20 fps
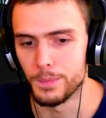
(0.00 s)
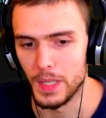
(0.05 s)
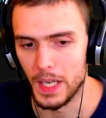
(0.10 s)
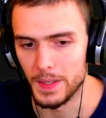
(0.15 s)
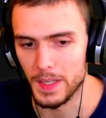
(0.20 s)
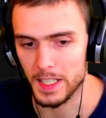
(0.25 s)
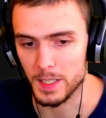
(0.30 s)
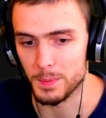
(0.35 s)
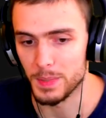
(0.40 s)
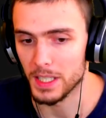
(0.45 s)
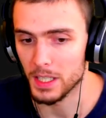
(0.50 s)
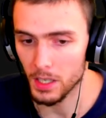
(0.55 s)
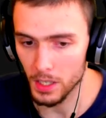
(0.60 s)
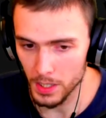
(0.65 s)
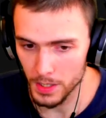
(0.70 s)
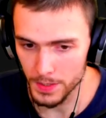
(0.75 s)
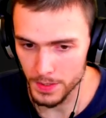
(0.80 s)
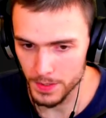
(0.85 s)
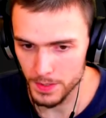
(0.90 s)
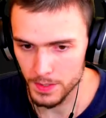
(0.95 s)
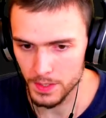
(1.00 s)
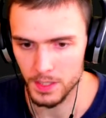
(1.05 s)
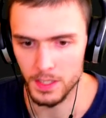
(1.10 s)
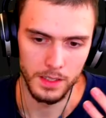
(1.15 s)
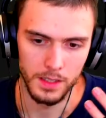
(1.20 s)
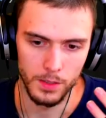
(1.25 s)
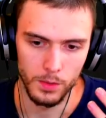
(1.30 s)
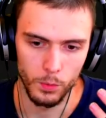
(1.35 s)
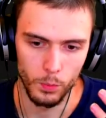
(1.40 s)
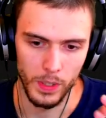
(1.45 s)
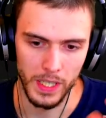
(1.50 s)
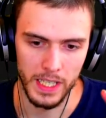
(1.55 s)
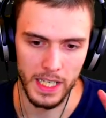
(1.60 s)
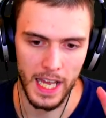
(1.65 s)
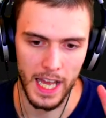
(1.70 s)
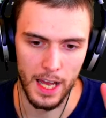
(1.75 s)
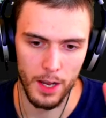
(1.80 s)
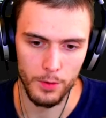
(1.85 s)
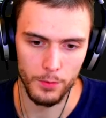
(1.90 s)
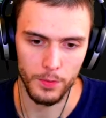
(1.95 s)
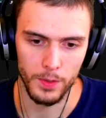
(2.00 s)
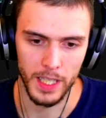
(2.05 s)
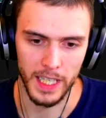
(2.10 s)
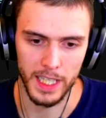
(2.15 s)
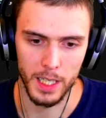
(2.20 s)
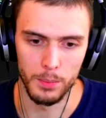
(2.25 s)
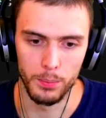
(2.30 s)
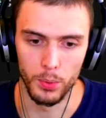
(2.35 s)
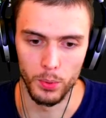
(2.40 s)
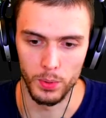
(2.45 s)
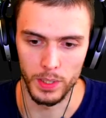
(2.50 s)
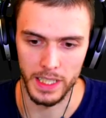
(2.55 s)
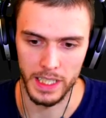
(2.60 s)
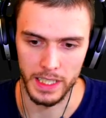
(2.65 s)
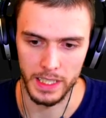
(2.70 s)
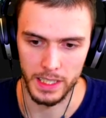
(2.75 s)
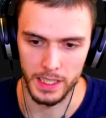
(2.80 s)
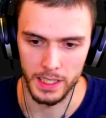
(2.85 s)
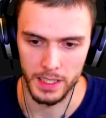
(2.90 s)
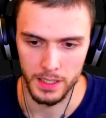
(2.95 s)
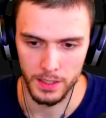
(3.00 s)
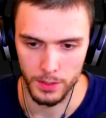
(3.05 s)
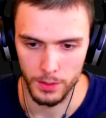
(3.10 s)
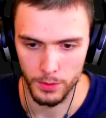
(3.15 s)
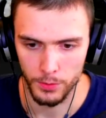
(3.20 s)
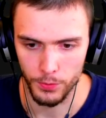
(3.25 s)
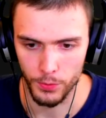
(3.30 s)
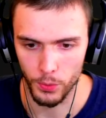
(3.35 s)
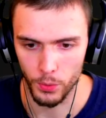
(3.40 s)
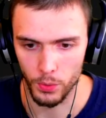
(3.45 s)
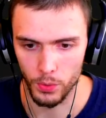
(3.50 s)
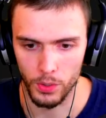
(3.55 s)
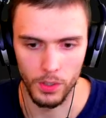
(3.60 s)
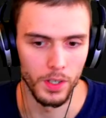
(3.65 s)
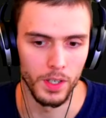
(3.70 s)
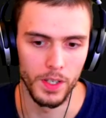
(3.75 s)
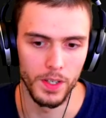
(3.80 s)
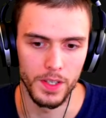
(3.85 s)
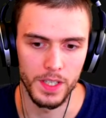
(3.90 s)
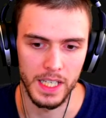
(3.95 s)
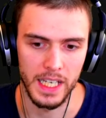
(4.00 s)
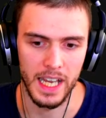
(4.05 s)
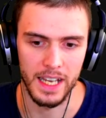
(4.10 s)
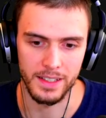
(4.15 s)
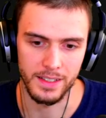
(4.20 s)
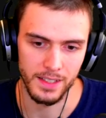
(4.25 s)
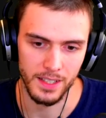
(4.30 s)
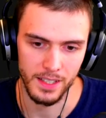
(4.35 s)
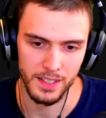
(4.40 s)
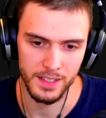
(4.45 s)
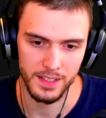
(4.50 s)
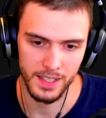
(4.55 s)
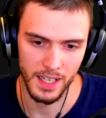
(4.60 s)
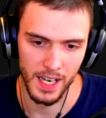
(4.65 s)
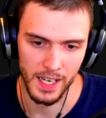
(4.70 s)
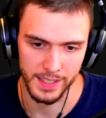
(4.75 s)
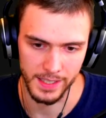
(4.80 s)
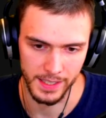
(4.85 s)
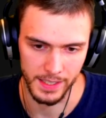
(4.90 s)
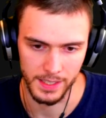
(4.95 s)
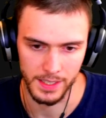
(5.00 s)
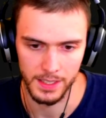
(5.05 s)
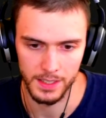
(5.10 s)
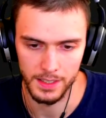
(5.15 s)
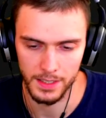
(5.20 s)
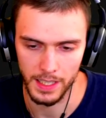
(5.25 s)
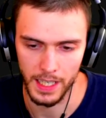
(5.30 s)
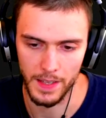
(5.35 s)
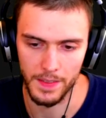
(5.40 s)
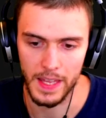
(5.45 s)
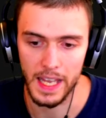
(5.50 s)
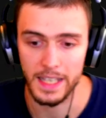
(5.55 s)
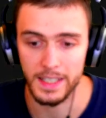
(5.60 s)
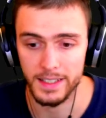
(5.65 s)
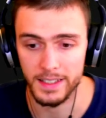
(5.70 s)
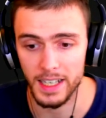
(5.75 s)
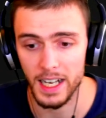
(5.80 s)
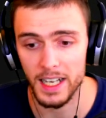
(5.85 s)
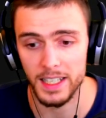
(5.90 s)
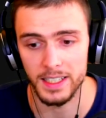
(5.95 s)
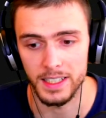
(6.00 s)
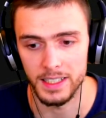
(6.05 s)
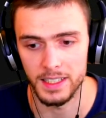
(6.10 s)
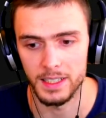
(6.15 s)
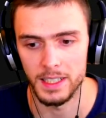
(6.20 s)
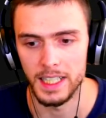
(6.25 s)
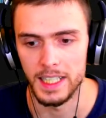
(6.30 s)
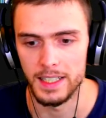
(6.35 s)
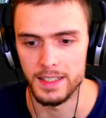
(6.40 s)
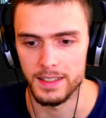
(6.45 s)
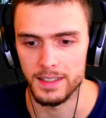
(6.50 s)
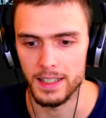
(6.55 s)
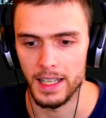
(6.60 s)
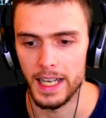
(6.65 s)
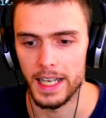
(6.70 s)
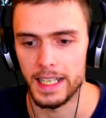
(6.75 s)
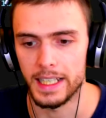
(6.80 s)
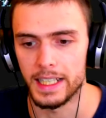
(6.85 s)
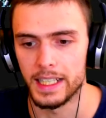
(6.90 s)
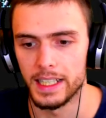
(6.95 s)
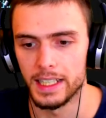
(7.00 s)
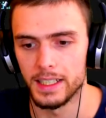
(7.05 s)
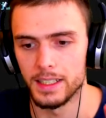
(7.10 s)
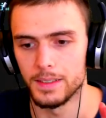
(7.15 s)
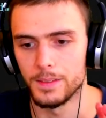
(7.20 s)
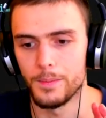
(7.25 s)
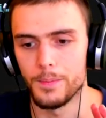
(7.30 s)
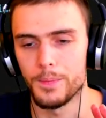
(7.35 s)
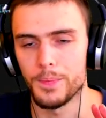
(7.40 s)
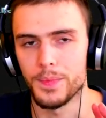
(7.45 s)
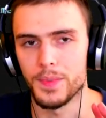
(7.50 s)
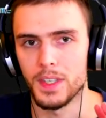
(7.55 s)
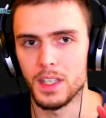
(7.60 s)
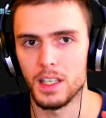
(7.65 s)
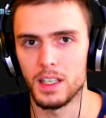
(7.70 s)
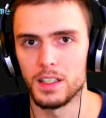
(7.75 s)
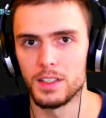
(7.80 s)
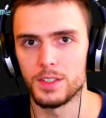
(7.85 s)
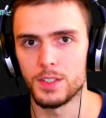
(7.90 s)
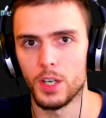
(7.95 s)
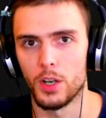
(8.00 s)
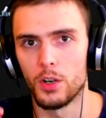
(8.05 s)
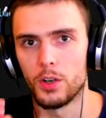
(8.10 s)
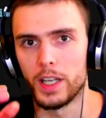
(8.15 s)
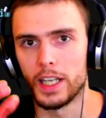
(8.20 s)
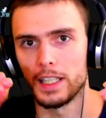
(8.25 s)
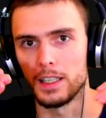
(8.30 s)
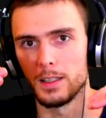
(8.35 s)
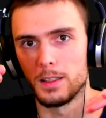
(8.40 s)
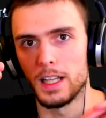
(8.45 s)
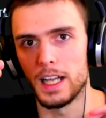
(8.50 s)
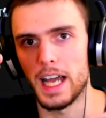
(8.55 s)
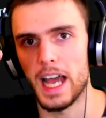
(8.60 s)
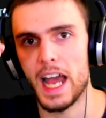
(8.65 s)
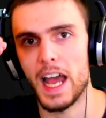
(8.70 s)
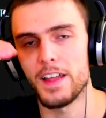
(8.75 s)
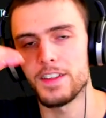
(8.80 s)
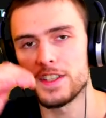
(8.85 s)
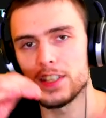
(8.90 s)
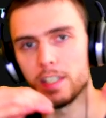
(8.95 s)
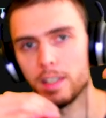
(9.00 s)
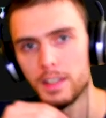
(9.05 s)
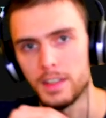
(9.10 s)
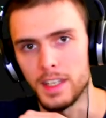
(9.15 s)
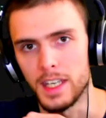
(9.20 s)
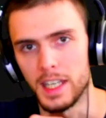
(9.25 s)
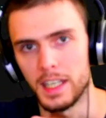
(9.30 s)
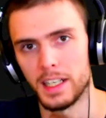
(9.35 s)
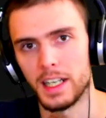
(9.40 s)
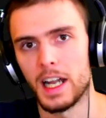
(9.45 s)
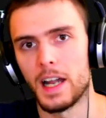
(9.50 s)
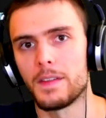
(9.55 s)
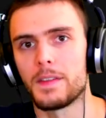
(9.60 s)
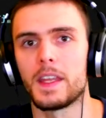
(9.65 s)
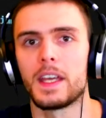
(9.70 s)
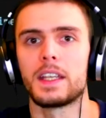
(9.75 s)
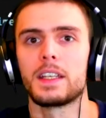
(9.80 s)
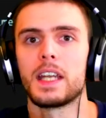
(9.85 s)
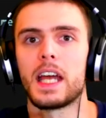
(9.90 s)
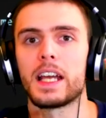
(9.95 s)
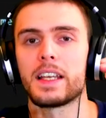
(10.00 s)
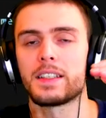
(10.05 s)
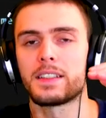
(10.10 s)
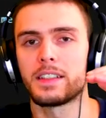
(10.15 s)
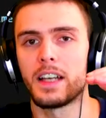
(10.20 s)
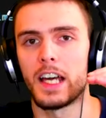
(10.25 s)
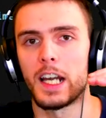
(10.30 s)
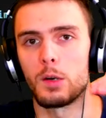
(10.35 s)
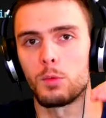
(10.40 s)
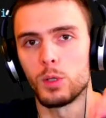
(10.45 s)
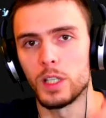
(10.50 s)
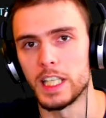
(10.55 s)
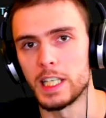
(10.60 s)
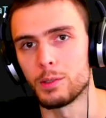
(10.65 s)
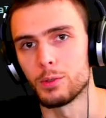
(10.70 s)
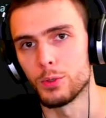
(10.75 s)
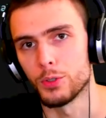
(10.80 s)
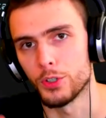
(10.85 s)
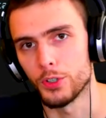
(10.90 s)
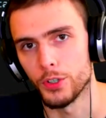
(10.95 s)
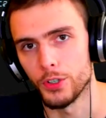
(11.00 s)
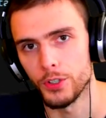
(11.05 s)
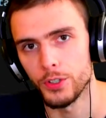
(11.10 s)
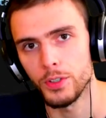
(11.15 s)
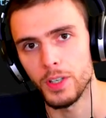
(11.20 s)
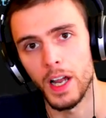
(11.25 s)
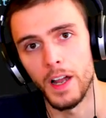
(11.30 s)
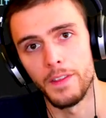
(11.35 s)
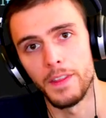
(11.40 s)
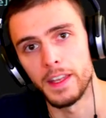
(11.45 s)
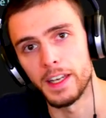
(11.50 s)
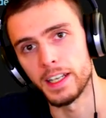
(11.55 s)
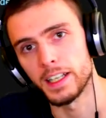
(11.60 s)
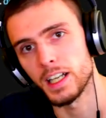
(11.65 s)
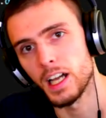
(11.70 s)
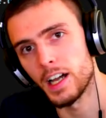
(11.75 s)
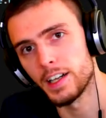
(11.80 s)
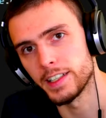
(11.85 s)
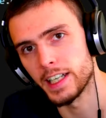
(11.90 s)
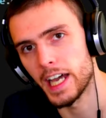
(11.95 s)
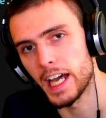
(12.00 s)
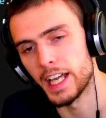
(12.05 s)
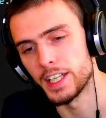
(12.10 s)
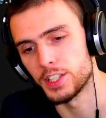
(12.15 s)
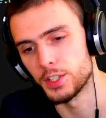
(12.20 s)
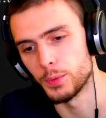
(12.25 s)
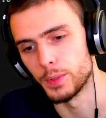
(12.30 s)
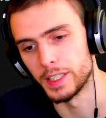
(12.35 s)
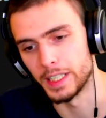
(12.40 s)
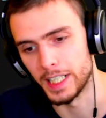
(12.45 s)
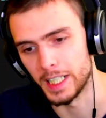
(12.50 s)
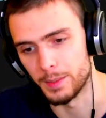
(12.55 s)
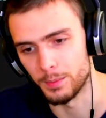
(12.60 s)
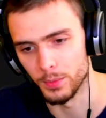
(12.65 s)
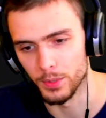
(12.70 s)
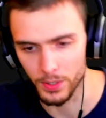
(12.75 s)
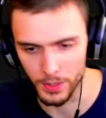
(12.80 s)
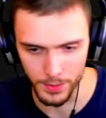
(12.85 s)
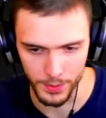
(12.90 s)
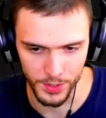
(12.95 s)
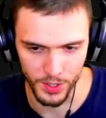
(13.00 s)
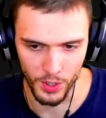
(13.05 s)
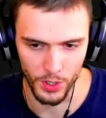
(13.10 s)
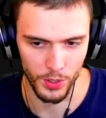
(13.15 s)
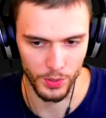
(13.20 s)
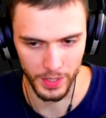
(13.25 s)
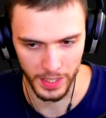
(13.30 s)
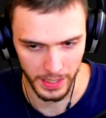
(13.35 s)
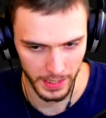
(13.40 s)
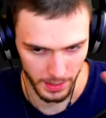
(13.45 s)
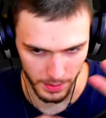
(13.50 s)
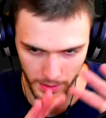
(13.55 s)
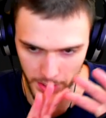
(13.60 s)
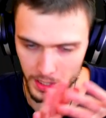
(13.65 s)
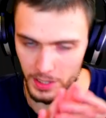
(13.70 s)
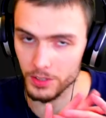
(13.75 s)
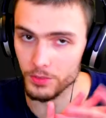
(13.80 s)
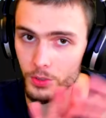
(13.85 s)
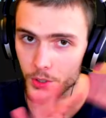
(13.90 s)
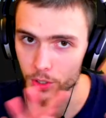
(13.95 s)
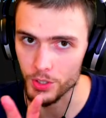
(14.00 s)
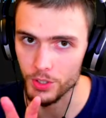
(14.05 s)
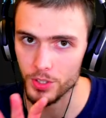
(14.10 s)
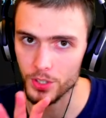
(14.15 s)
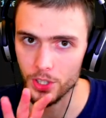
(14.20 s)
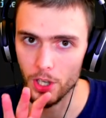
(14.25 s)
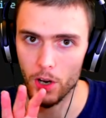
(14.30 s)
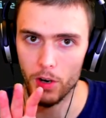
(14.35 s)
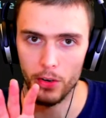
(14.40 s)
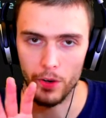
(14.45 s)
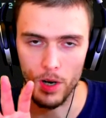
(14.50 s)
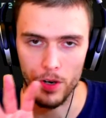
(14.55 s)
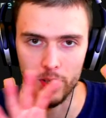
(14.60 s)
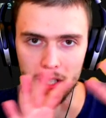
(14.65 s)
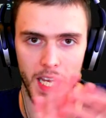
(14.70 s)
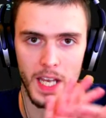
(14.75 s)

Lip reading: that's because we have like a boolean for the s_started, and s_started is like, so it'll add to the thing, and then s_started will equal true, and then it can't add to it anymore. So it'll just go, okay,